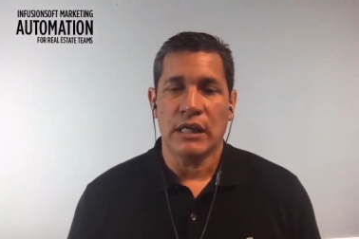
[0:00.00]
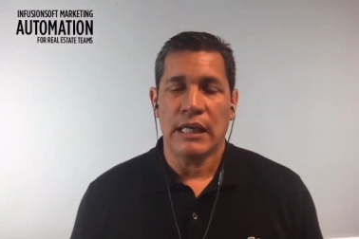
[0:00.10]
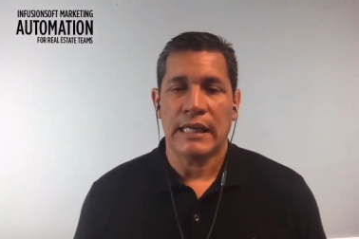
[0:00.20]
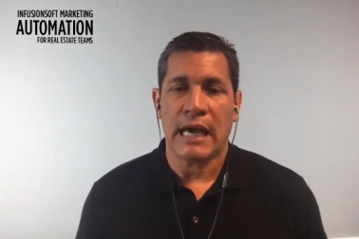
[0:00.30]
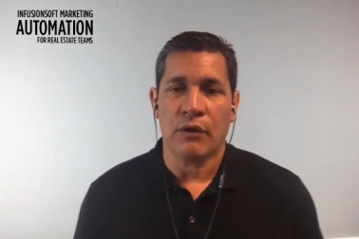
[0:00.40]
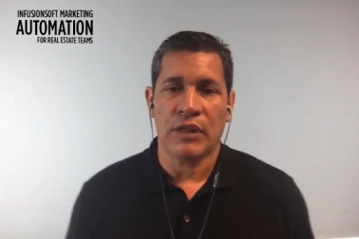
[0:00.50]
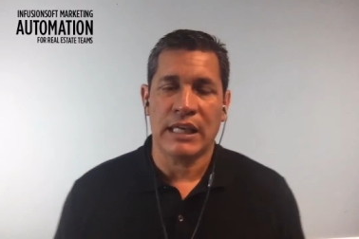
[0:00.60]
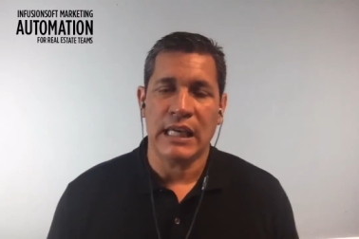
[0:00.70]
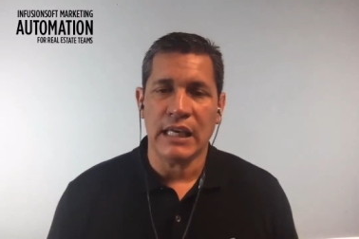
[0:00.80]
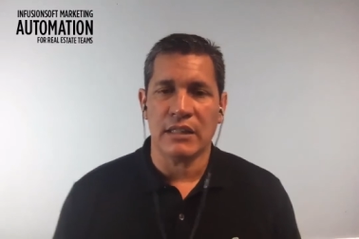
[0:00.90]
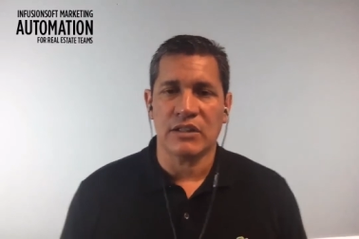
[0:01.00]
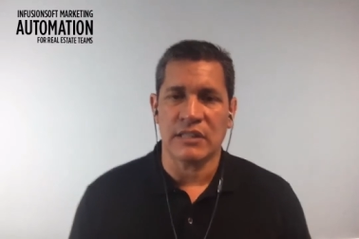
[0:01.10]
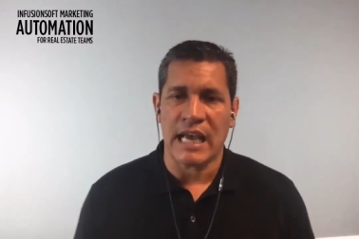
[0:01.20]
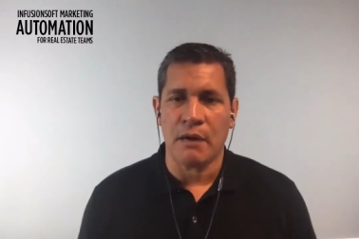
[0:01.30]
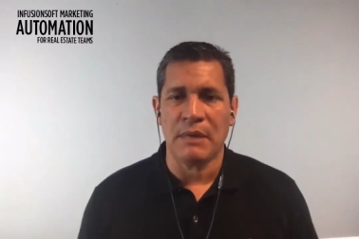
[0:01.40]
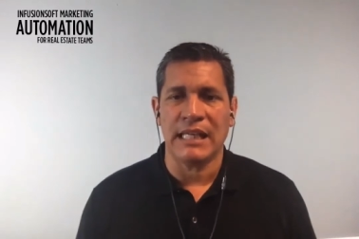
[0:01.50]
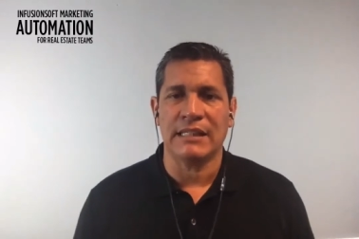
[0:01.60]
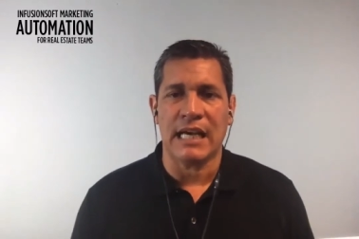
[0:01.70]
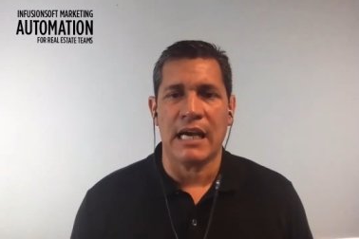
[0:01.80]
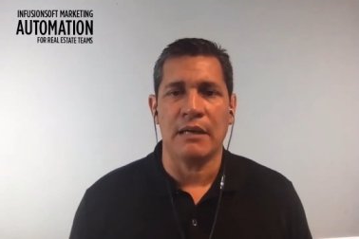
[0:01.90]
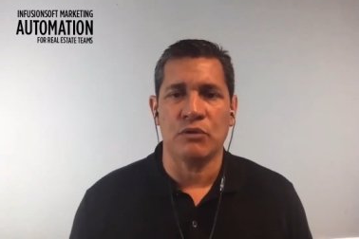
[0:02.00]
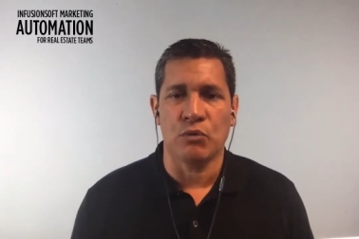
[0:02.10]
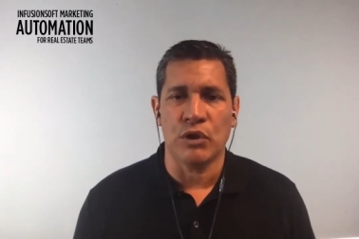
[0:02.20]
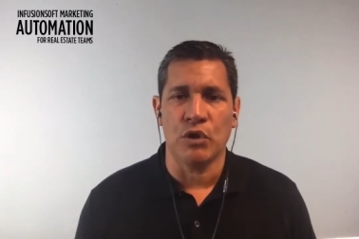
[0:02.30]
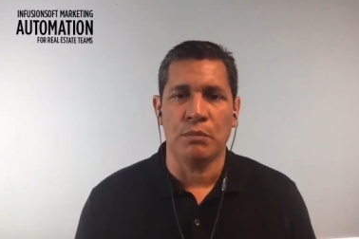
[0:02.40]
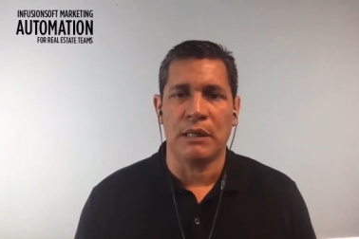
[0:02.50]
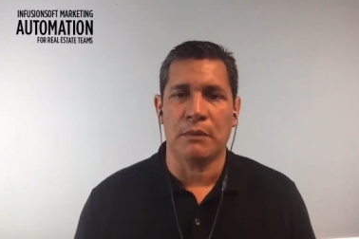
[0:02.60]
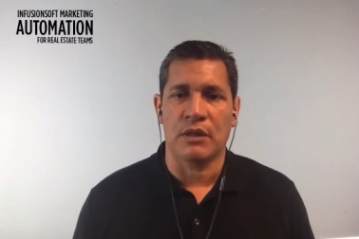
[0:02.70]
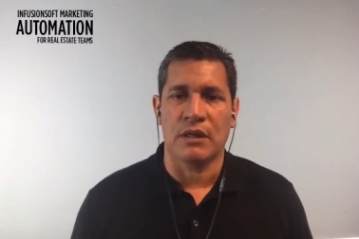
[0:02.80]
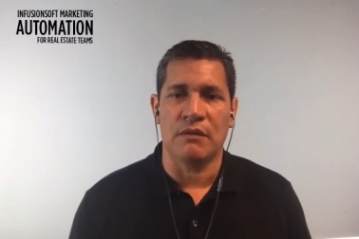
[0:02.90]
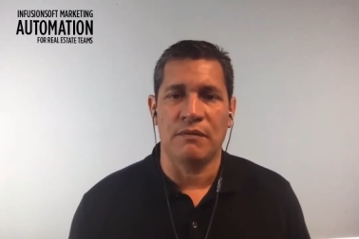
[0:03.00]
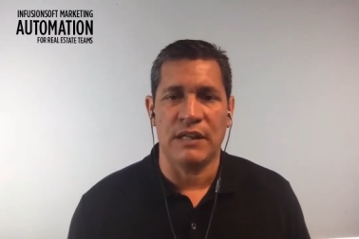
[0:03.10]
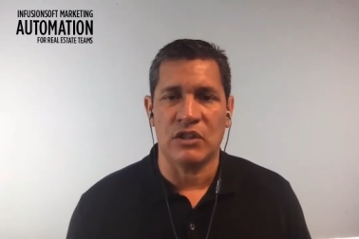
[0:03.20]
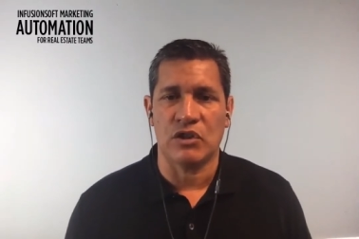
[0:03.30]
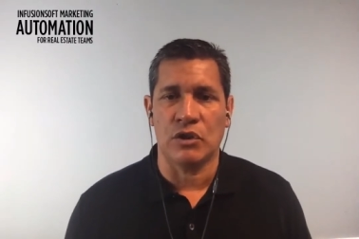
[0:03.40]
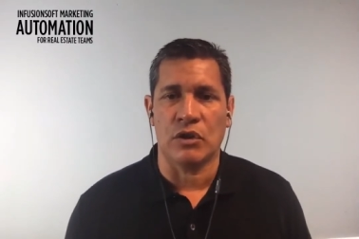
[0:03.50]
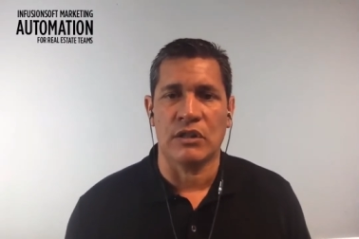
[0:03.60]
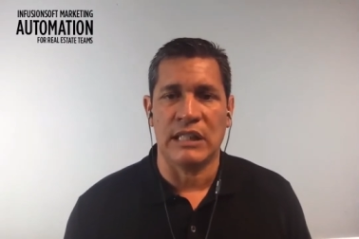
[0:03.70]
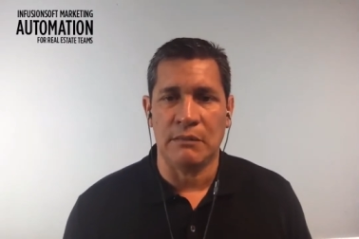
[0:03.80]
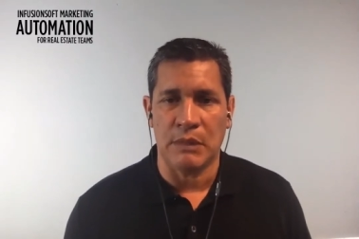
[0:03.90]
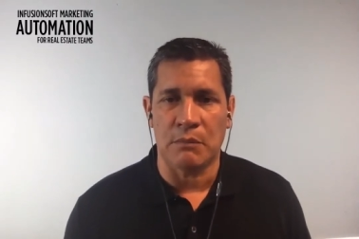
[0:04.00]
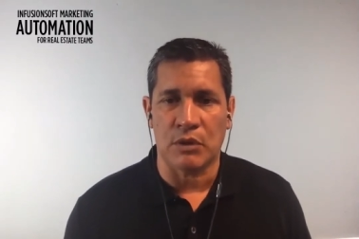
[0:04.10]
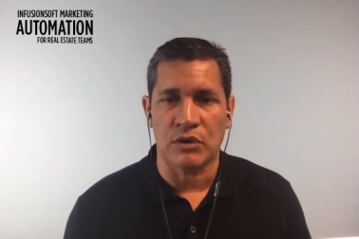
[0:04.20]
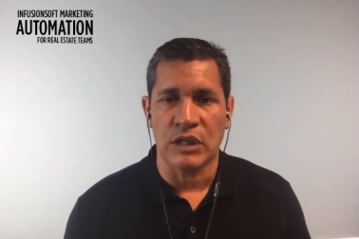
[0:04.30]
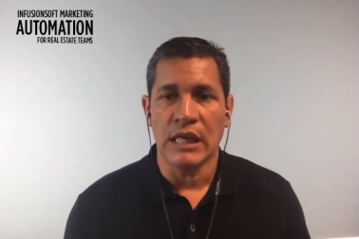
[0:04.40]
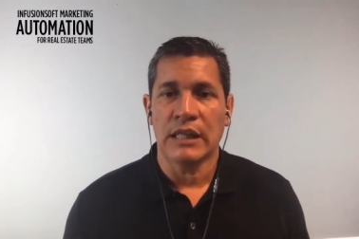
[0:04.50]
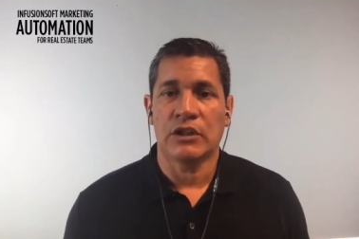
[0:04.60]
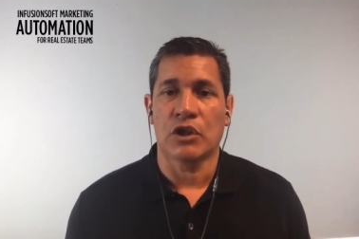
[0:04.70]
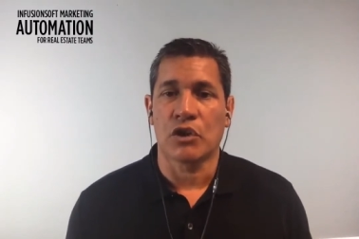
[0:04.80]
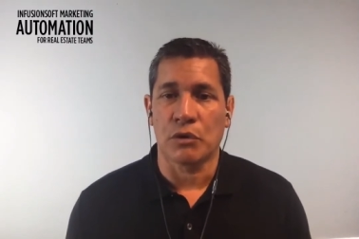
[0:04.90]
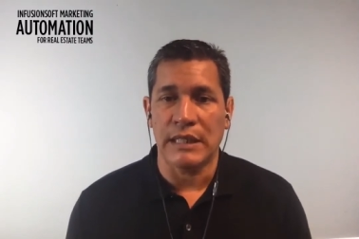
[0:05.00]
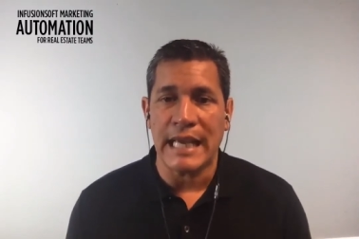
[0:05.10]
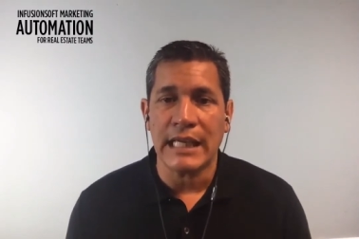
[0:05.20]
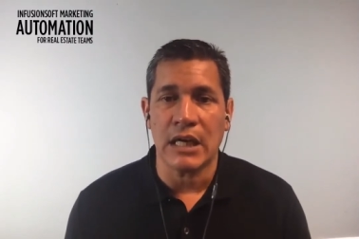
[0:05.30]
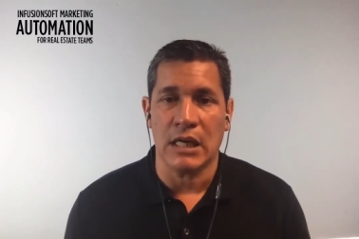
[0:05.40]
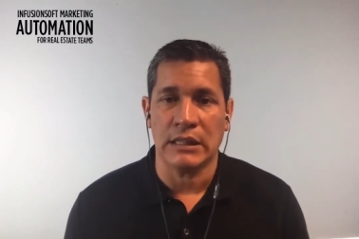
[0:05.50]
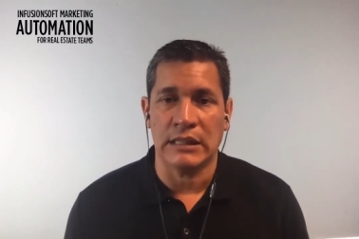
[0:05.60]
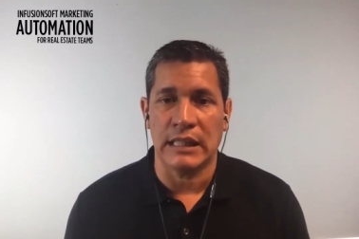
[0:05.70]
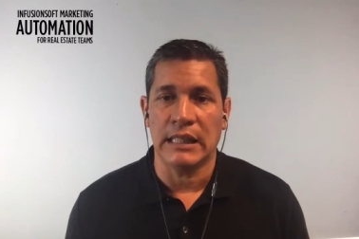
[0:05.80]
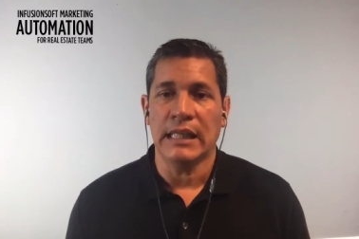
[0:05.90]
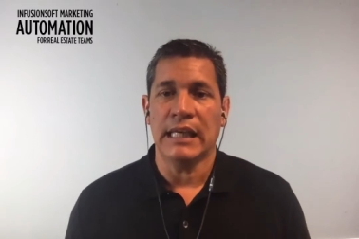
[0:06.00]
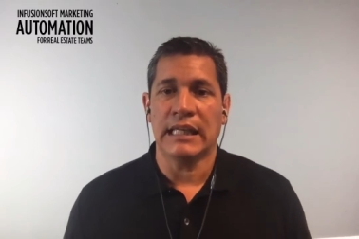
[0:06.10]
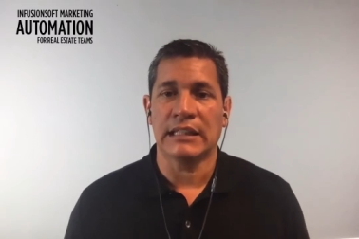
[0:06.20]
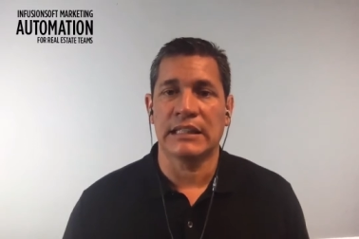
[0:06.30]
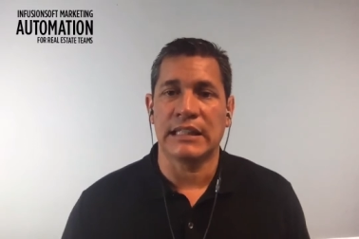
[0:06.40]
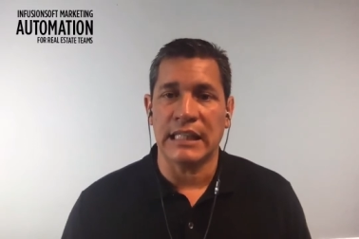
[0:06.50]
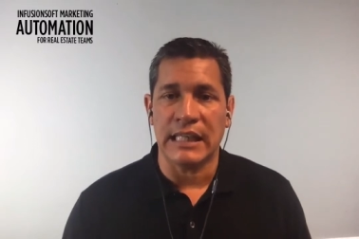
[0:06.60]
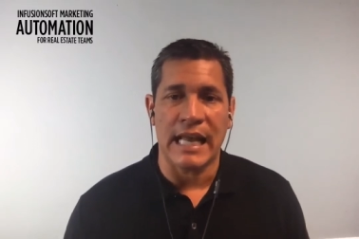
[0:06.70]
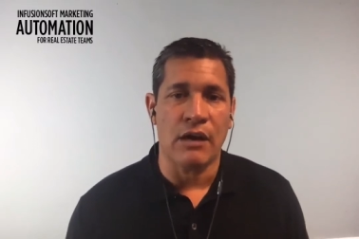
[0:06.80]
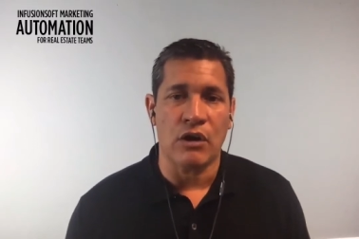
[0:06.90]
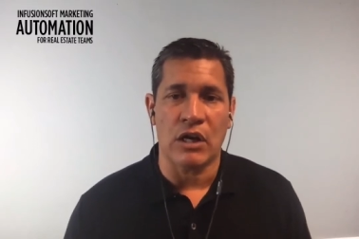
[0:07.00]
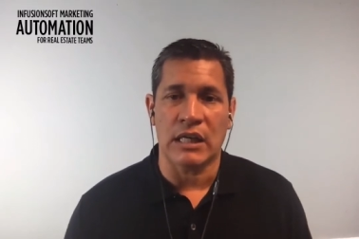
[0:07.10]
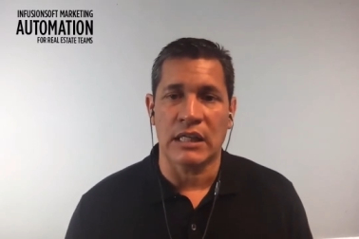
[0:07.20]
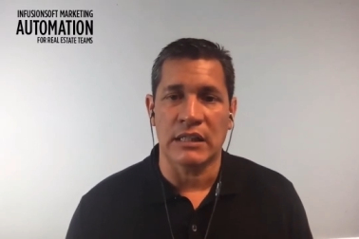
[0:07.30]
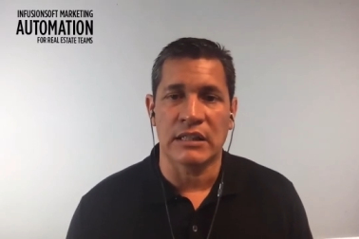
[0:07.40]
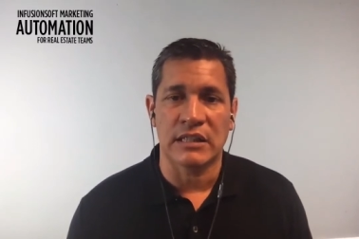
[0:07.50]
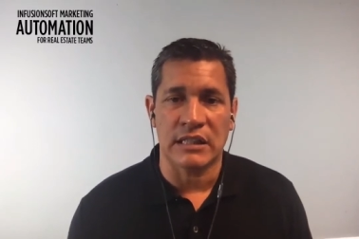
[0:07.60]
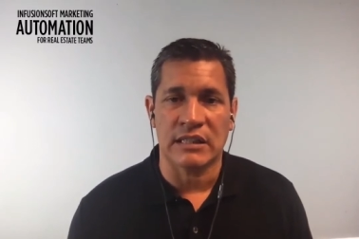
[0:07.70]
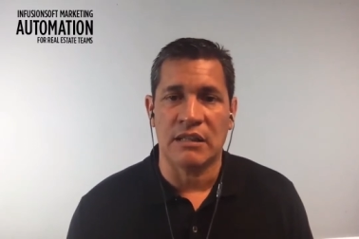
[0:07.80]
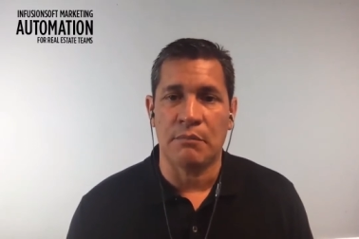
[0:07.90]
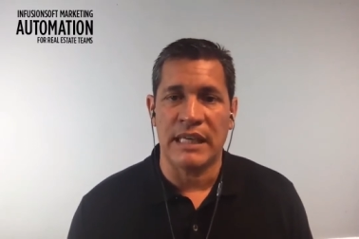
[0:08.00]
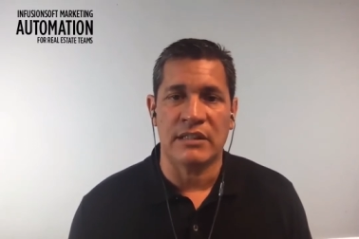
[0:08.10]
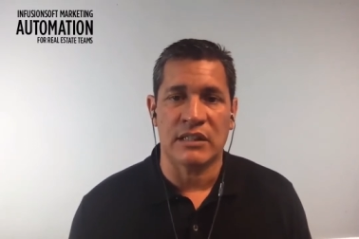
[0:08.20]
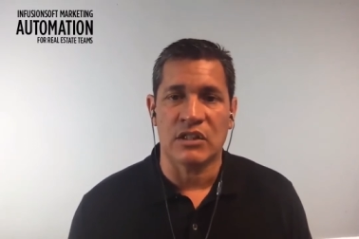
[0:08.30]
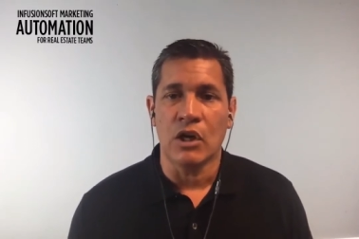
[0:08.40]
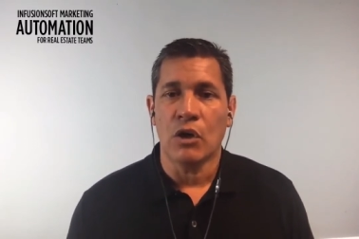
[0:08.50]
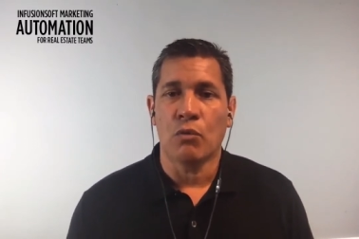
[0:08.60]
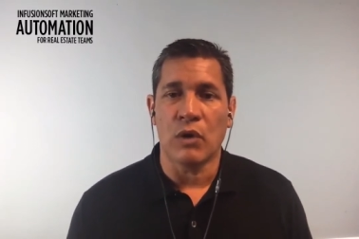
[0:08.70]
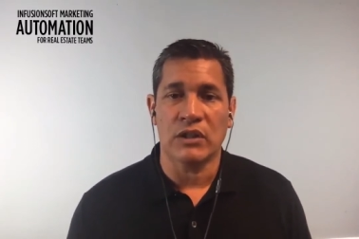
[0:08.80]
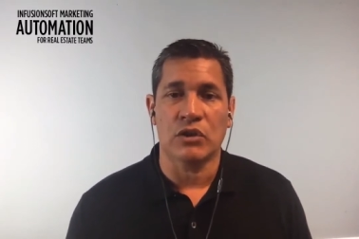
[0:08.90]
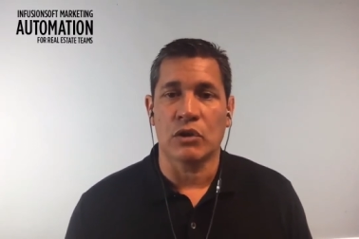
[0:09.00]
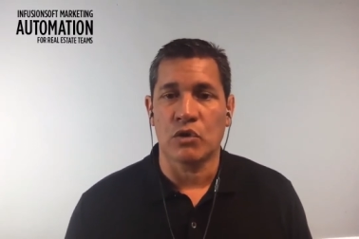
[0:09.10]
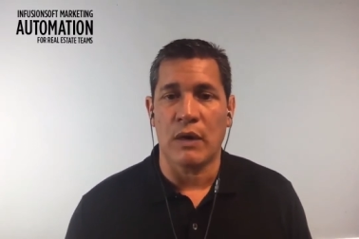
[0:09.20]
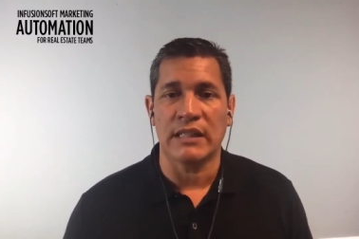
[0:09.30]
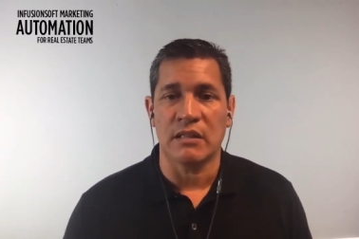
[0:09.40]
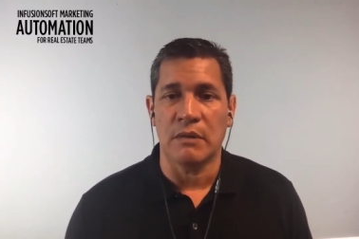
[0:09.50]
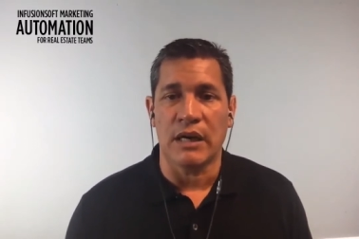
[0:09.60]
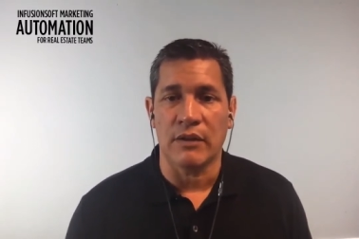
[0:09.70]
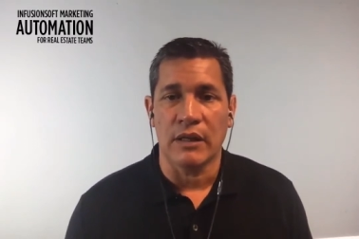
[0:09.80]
Now, the key is how many times will you be able to convince your team members to create content and send it out on a consistent basis once or twice a month?